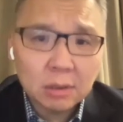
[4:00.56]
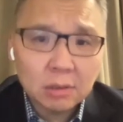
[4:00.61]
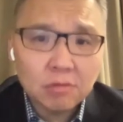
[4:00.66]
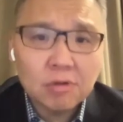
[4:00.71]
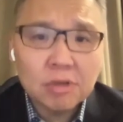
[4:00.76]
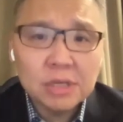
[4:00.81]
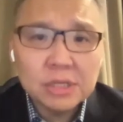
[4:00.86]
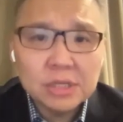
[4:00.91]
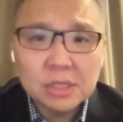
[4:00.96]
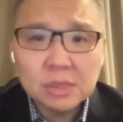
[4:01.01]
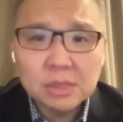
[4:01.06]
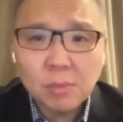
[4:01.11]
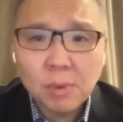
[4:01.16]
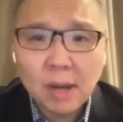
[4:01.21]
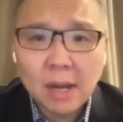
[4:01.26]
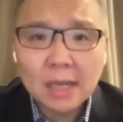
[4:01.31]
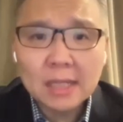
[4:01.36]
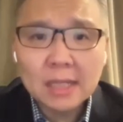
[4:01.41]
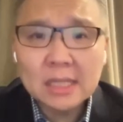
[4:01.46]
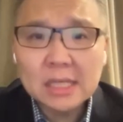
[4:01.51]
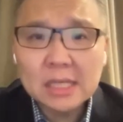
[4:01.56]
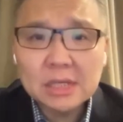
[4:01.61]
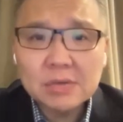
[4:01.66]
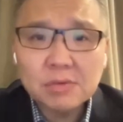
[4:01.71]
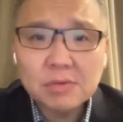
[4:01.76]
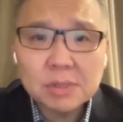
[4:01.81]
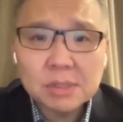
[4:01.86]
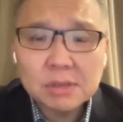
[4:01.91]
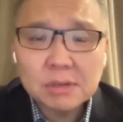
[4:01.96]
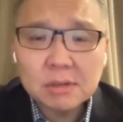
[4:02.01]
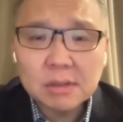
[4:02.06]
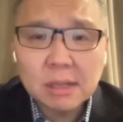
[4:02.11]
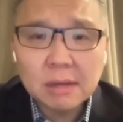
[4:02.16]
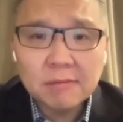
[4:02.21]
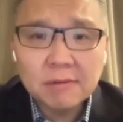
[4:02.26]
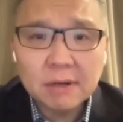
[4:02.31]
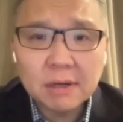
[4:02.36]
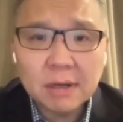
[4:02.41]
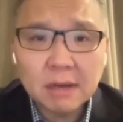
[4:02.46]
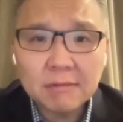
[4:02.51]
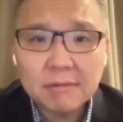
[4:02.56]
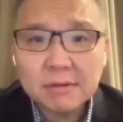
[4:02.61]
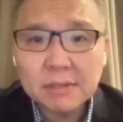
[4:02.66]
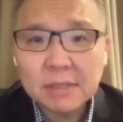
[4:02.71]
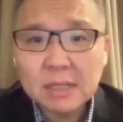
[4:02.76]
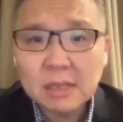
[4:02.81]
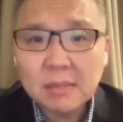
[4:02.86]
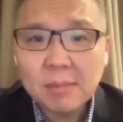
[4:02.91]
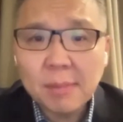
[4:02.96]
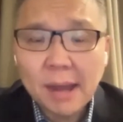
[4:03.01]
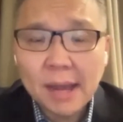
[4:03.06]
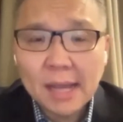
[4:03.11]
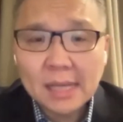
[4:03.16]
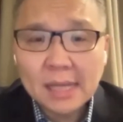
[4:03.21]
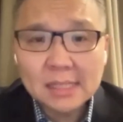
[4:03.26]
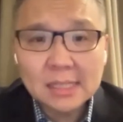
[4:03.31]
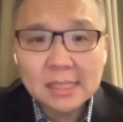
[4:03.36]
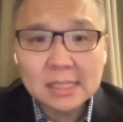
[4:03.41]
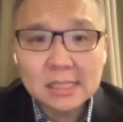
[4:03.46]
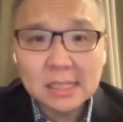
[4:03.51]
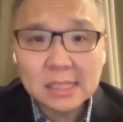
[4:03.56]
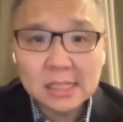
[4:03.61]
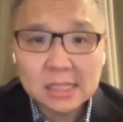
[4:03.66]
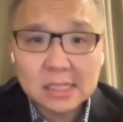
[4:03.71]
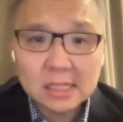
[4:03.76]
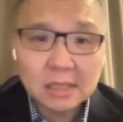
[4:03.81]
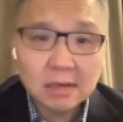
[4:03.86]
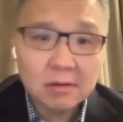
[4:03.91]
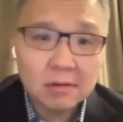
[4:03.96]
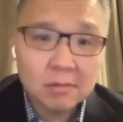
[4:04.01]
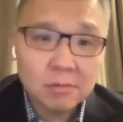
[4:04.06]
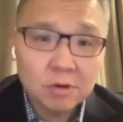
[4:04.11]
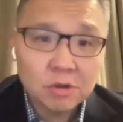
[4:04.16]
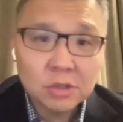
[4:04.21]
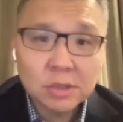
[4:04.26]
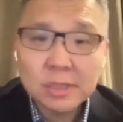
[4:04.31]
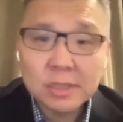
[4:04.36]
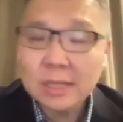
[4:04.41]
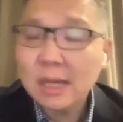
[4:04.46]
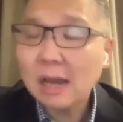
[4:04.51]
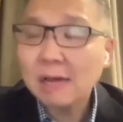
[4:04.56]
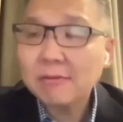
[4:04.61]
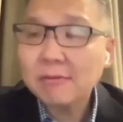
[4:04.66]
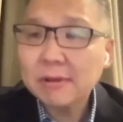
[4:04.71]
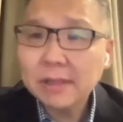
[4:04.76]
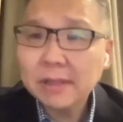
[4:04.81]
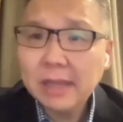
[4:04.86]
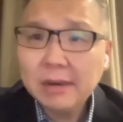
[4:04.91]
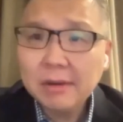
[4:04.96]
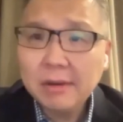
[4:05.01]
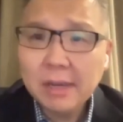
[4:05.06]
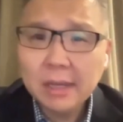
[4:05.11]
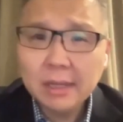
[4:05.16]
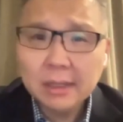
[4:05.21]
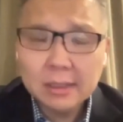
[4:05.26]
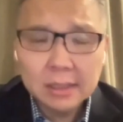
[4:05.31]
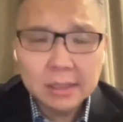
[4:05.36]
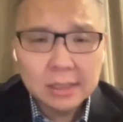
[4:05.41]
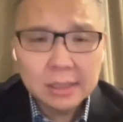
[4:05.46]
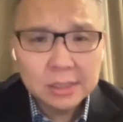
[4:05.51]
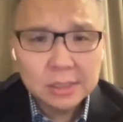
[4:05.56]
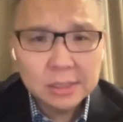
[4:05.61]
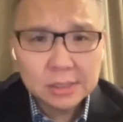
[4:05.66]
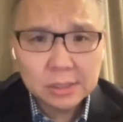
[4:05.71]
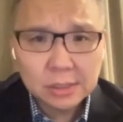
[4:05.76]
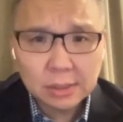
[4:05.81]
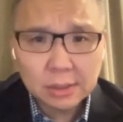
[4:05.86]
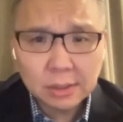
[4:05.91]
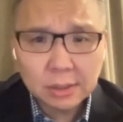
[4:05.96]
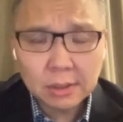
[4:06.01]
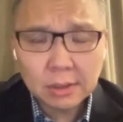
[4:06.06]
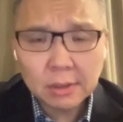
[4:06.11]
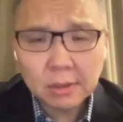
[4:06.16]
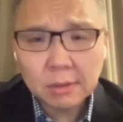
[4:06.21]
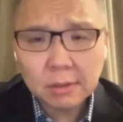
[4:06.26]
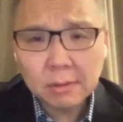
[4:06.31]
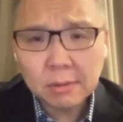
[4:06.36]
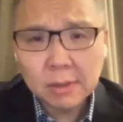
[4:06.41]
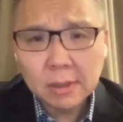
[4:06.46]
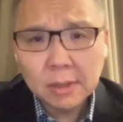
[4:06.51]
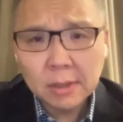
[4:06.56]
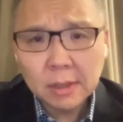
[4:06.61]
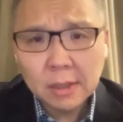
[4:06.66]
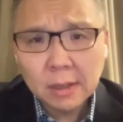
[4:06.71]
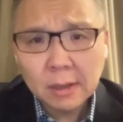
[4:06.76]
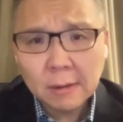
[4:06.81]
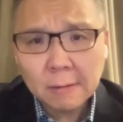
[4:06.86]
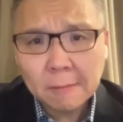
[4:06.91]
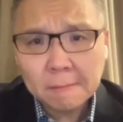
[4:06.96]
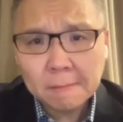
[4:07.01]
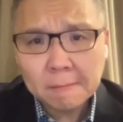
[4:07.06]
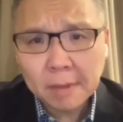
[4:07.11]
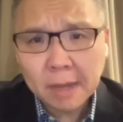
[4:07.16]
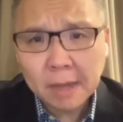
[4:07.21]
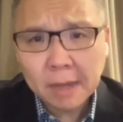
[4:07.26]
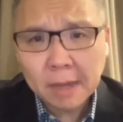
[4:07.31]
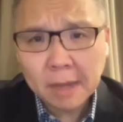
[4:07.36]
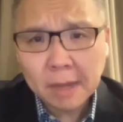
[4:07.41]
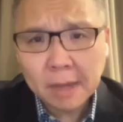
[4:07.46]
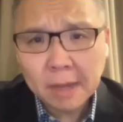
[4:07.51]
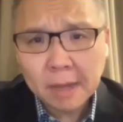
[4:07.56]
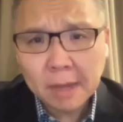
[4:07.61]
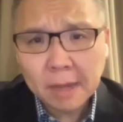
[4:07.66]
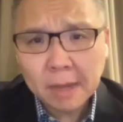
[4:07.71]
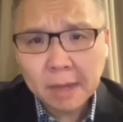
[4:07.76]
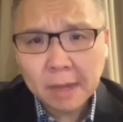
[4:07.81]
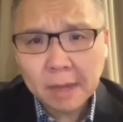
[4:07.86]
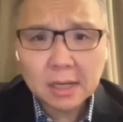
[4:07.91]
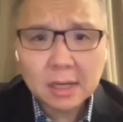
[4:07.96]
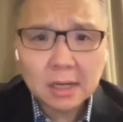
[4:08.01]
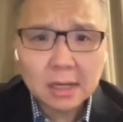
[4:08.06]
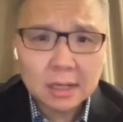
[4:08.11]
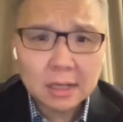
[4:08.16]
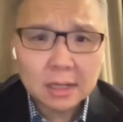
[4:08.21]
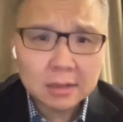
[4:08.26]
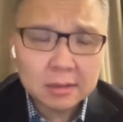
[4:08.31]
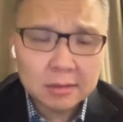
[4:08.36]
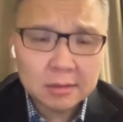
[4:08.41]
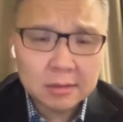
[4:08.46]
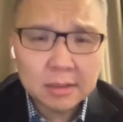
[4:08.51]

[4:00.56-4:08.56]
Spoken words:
reasons why these ones are never covered in the past is it's mostly covered area. So outcrops are